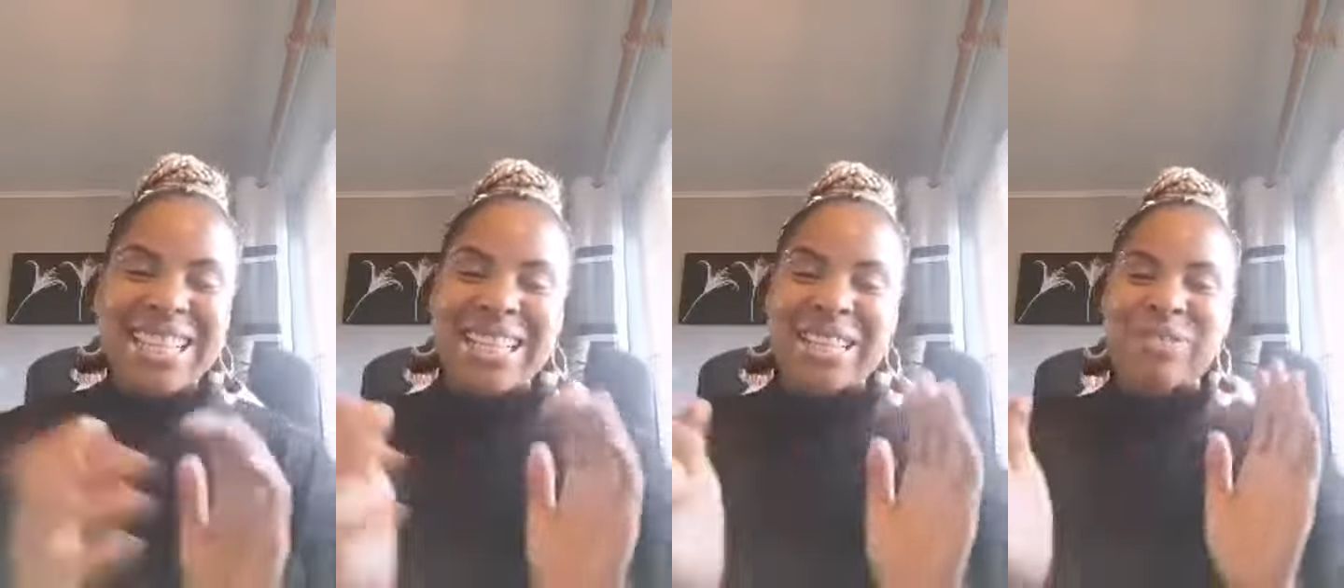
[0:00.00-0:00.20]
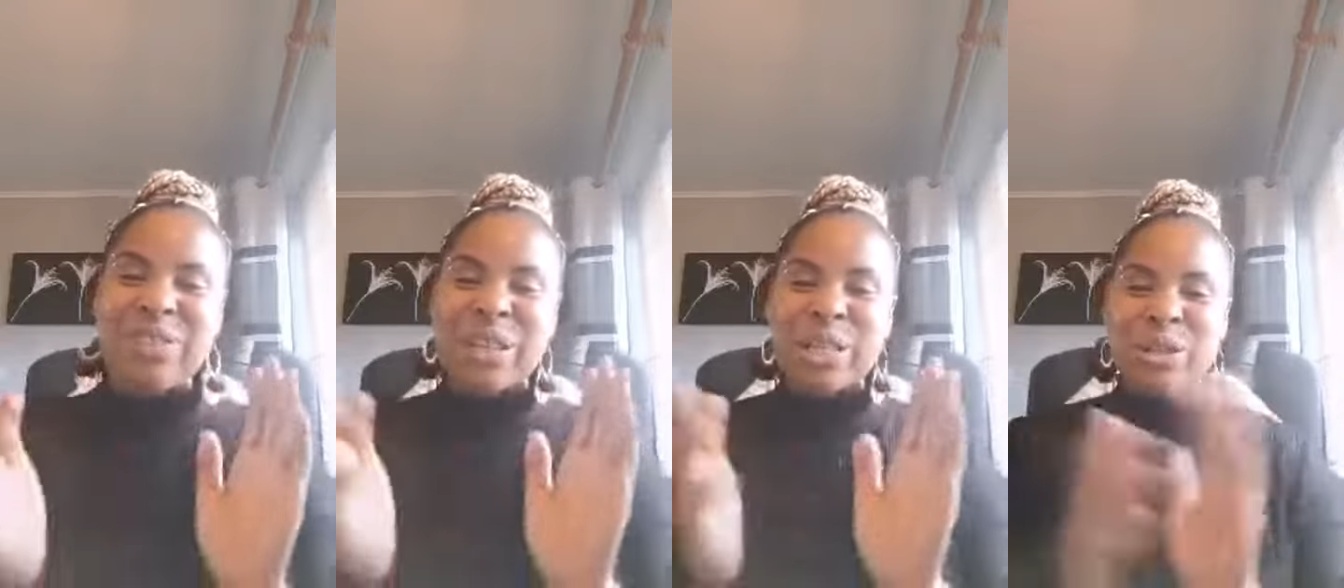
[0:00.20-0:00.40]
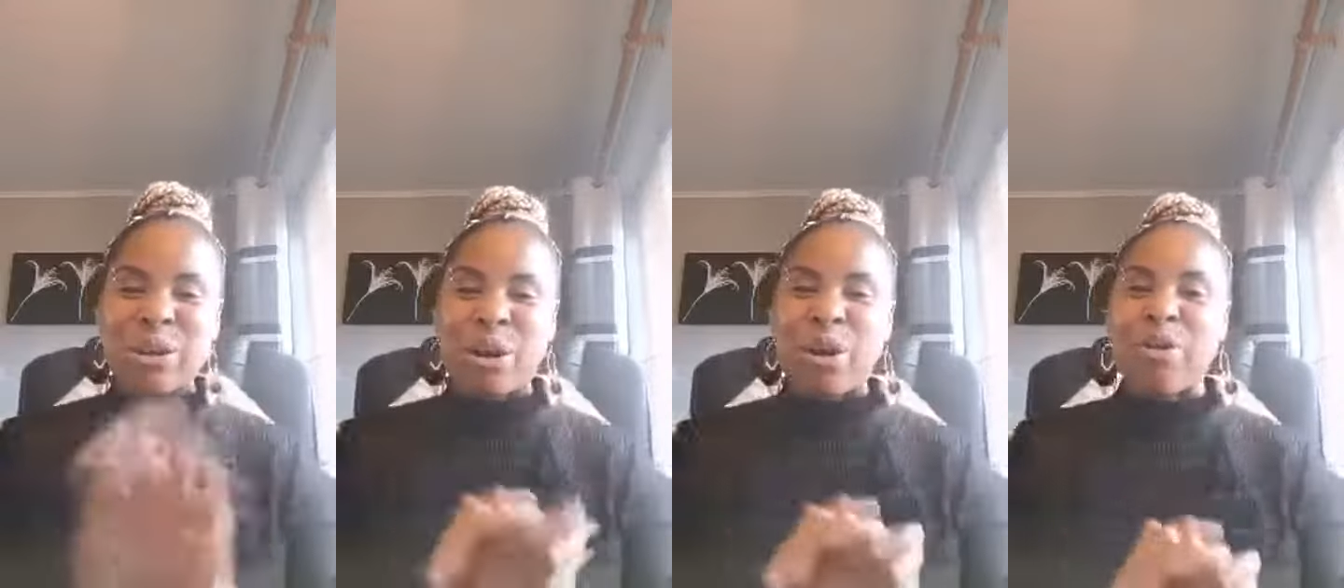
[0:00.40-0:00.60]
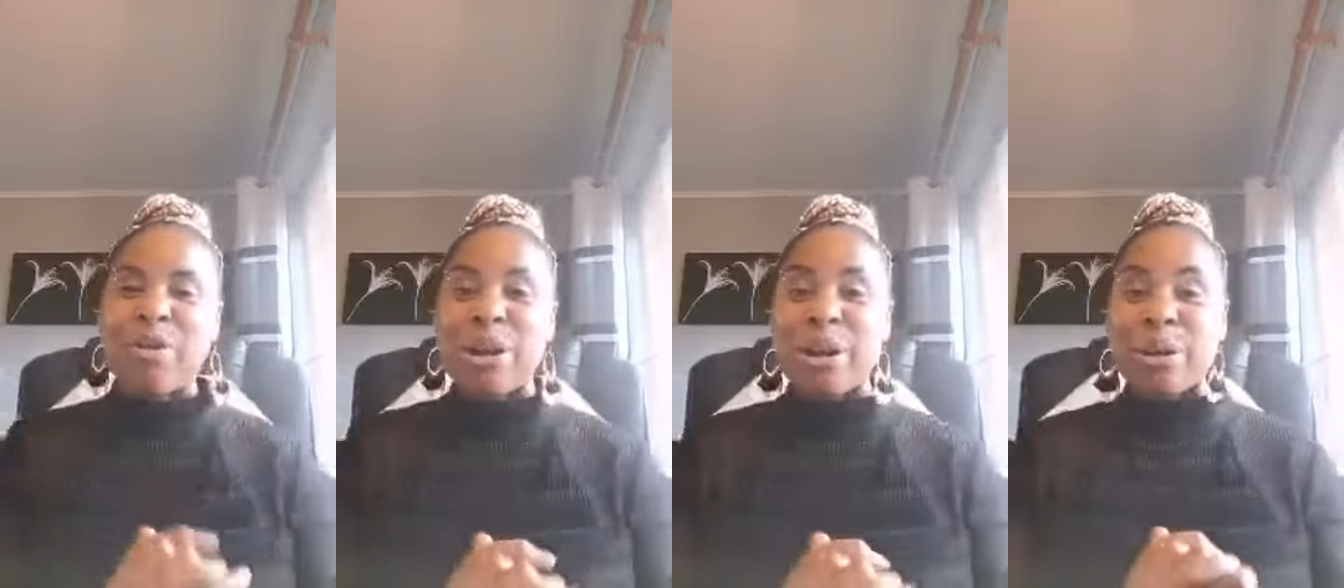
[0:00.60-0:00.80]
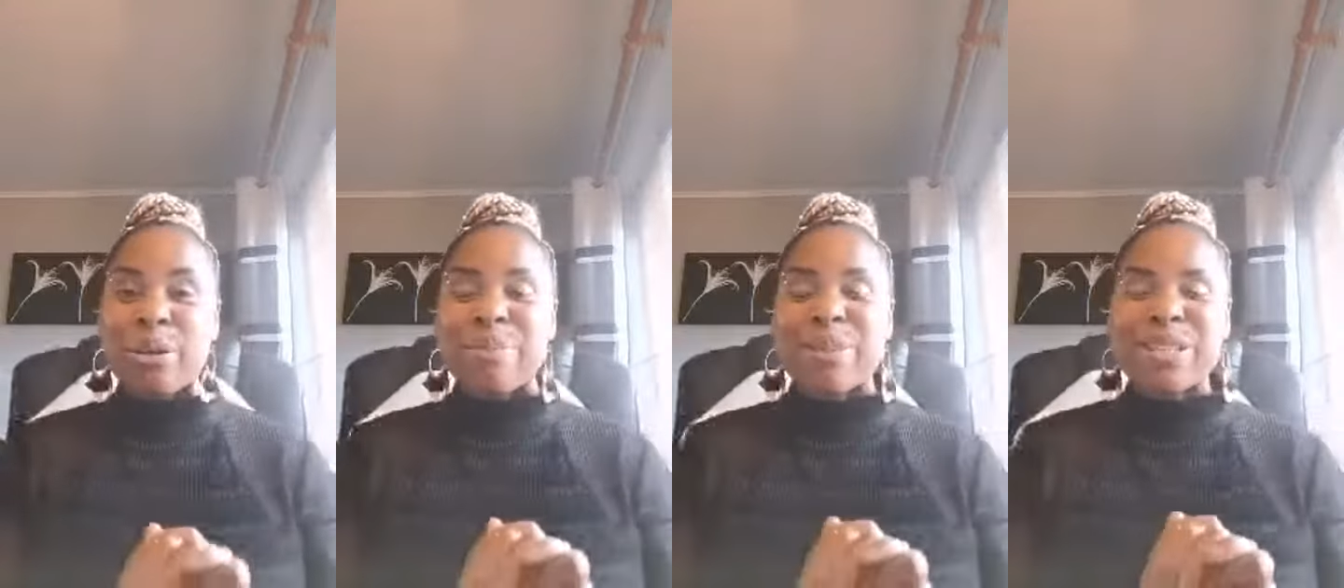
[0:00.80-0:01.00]
is
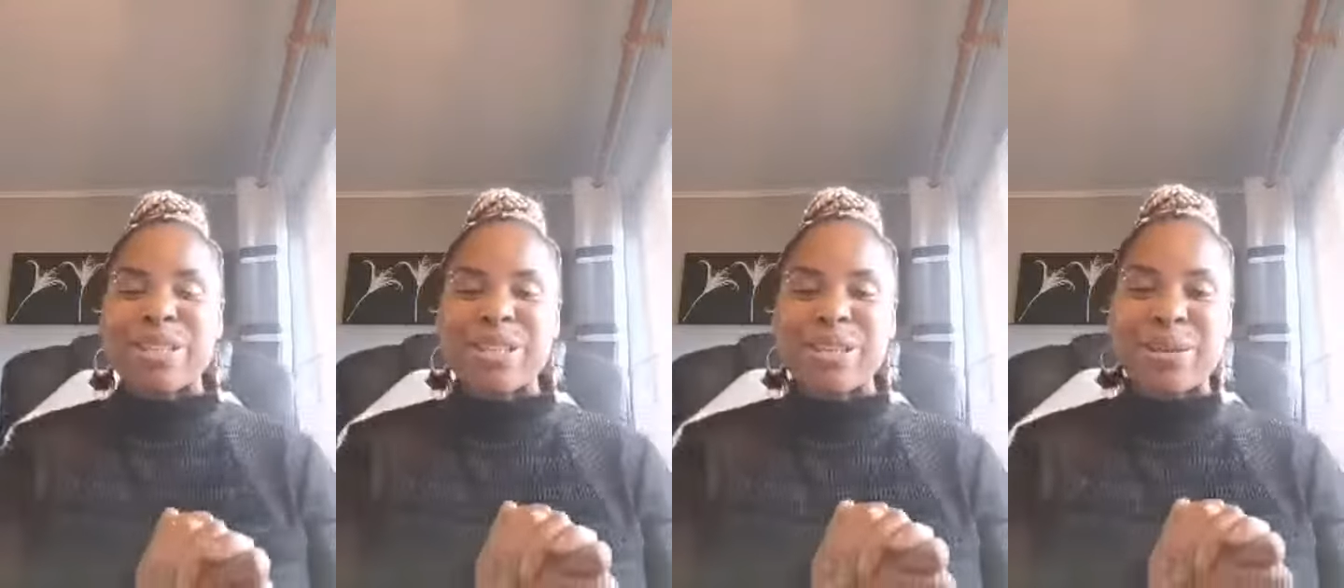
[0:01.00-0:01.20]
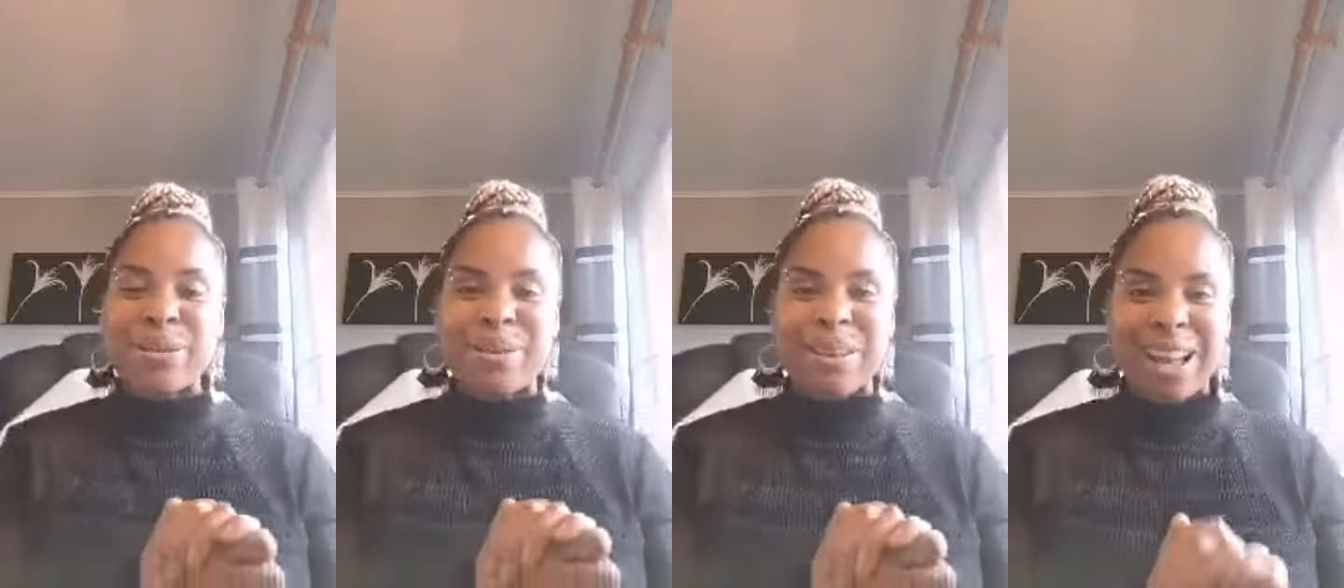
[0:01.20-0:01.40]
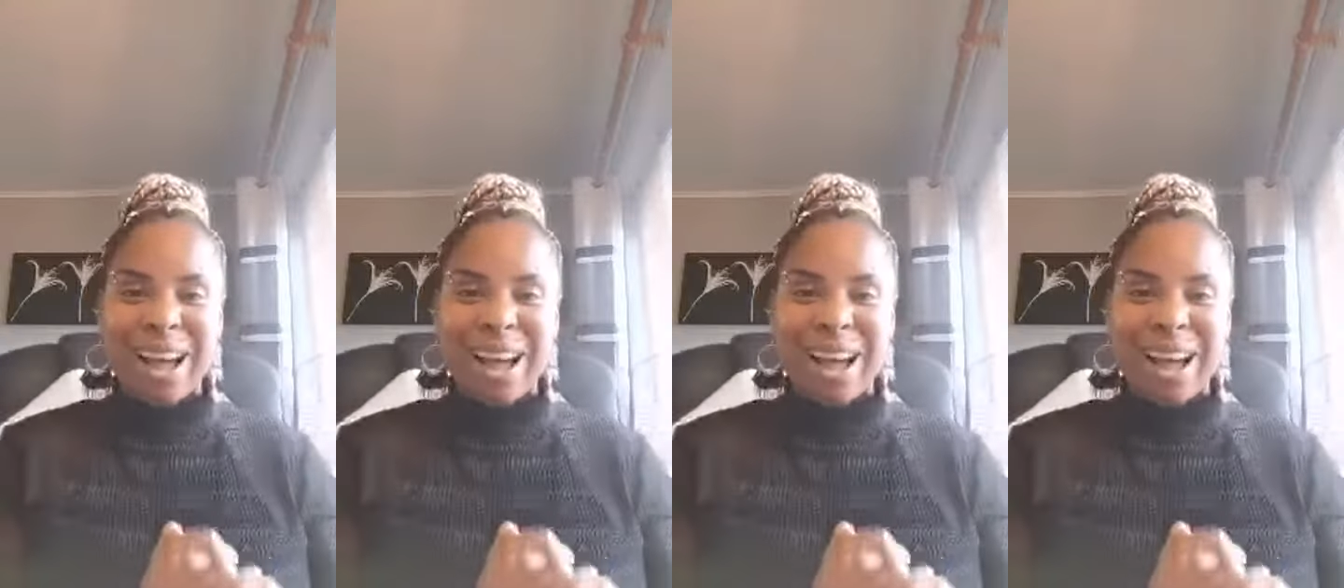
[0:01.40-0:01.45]
Victoria coming to you